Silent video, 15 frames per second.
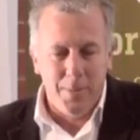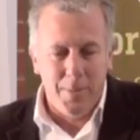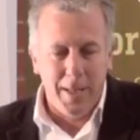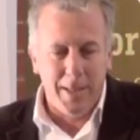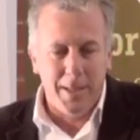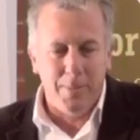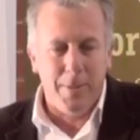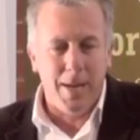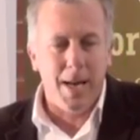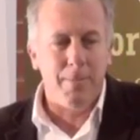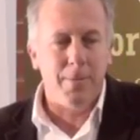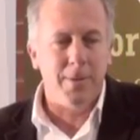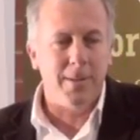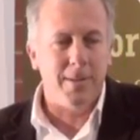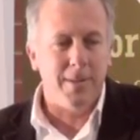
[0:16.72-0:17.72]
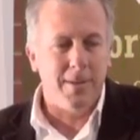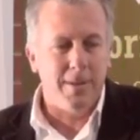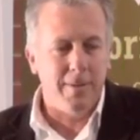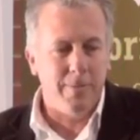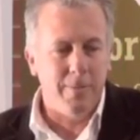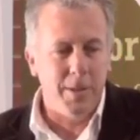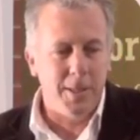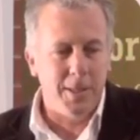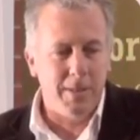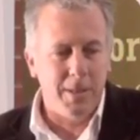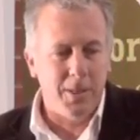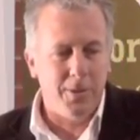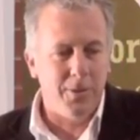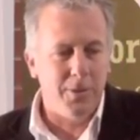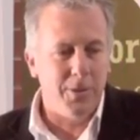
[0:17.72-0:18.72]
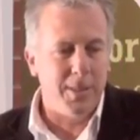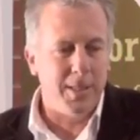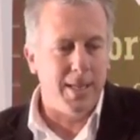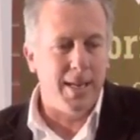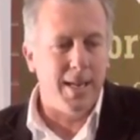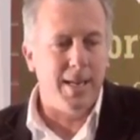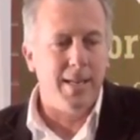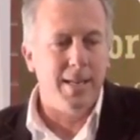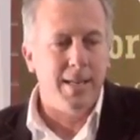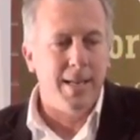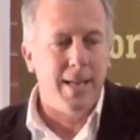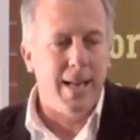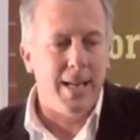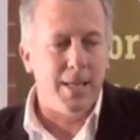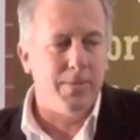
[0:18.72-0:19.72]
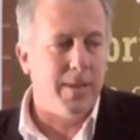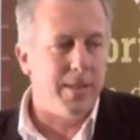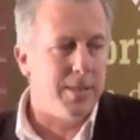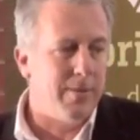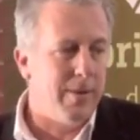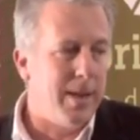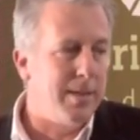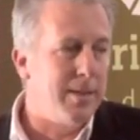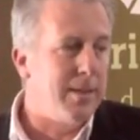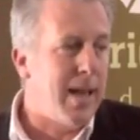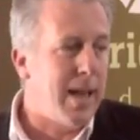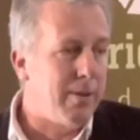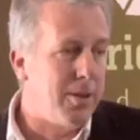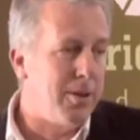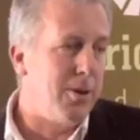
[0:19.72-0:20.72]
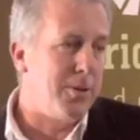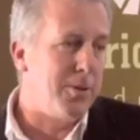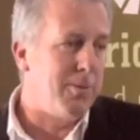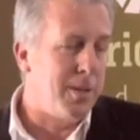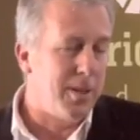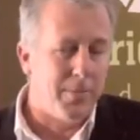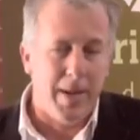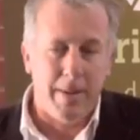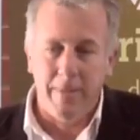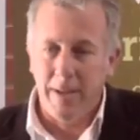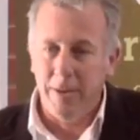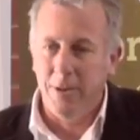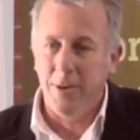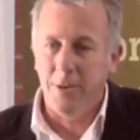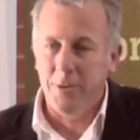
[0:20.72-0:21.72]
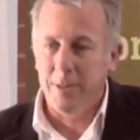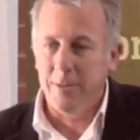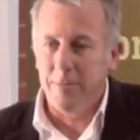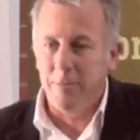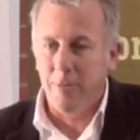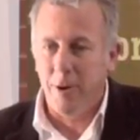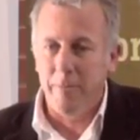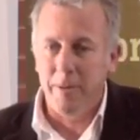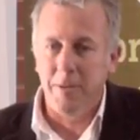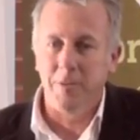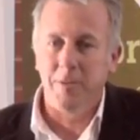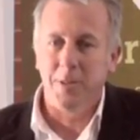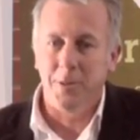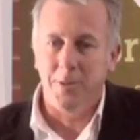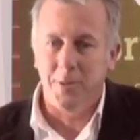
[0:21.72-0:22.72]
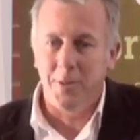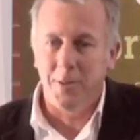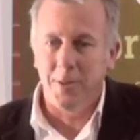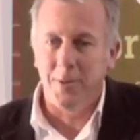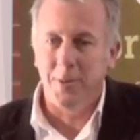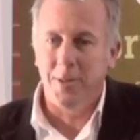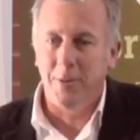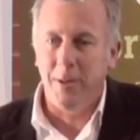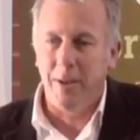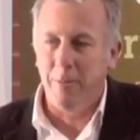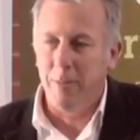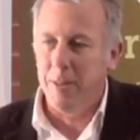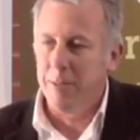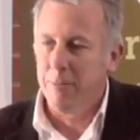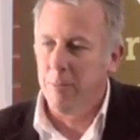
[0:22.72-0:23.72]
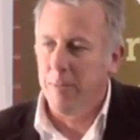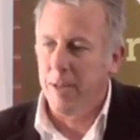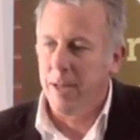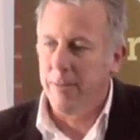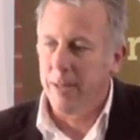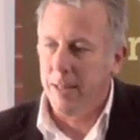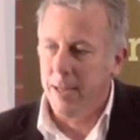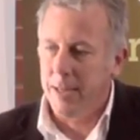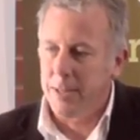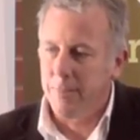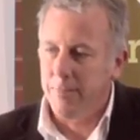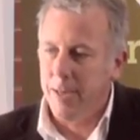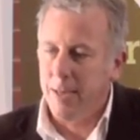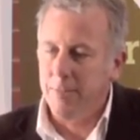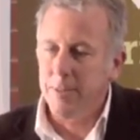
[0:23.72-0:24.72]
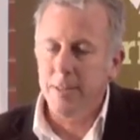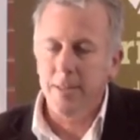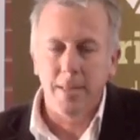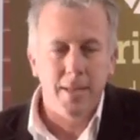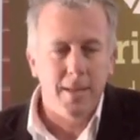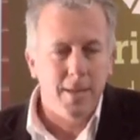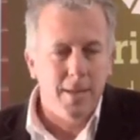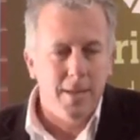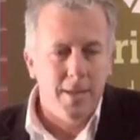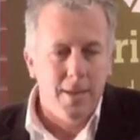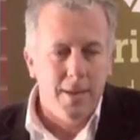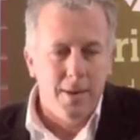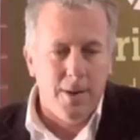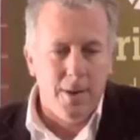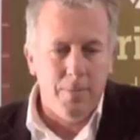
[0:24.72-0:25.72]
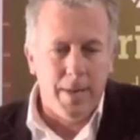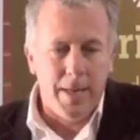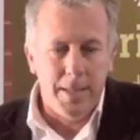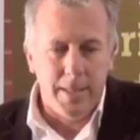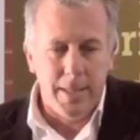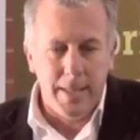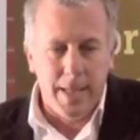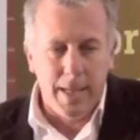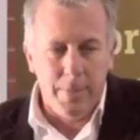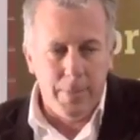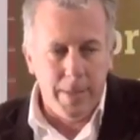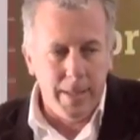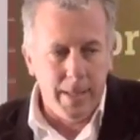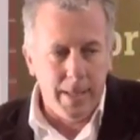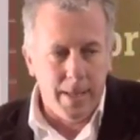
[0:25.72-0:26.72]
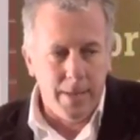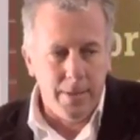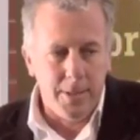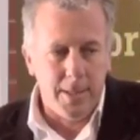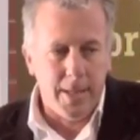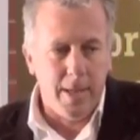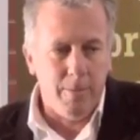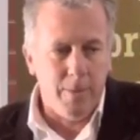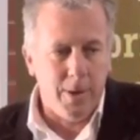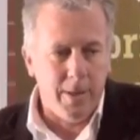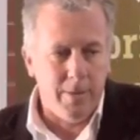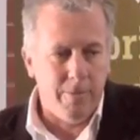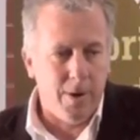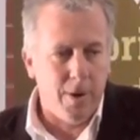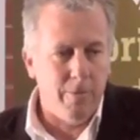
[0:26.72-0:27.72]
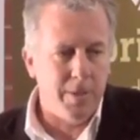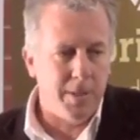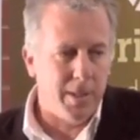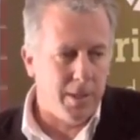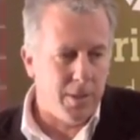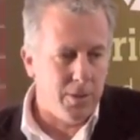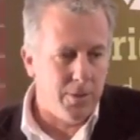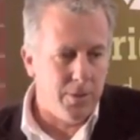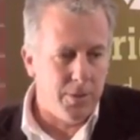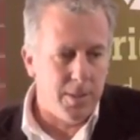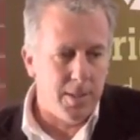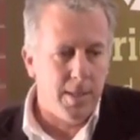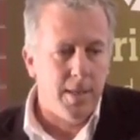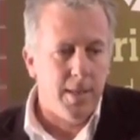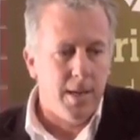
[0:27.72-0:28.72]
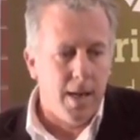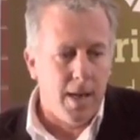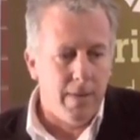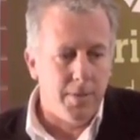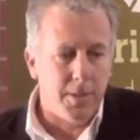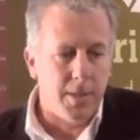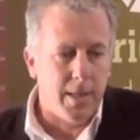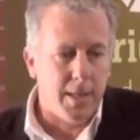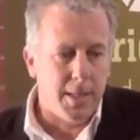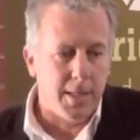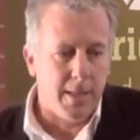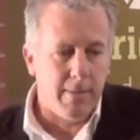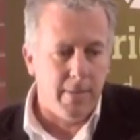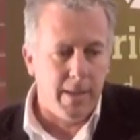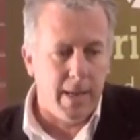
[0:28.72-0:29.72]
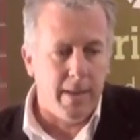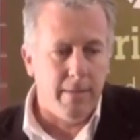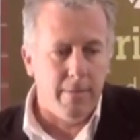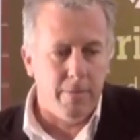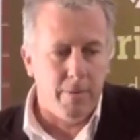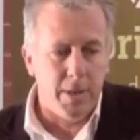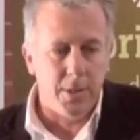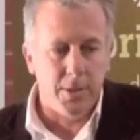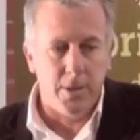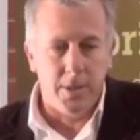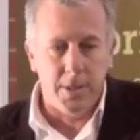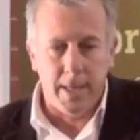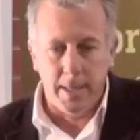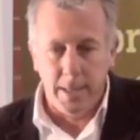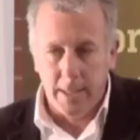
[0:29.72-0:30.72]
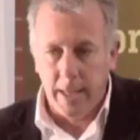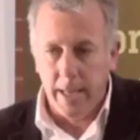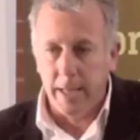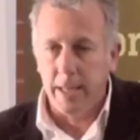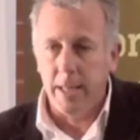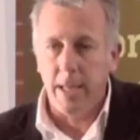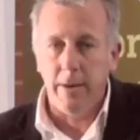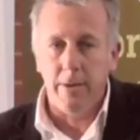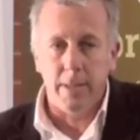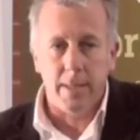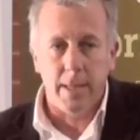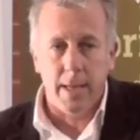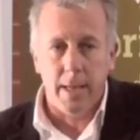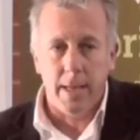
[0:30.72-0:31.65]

big department, of which includes aspects around agriculture, what the Department of Agriculture and Prime Industries used to do. So now we're part of that large department. I'm based at Bendigo, statewide role, which includes overseeing some of the research undertaken here at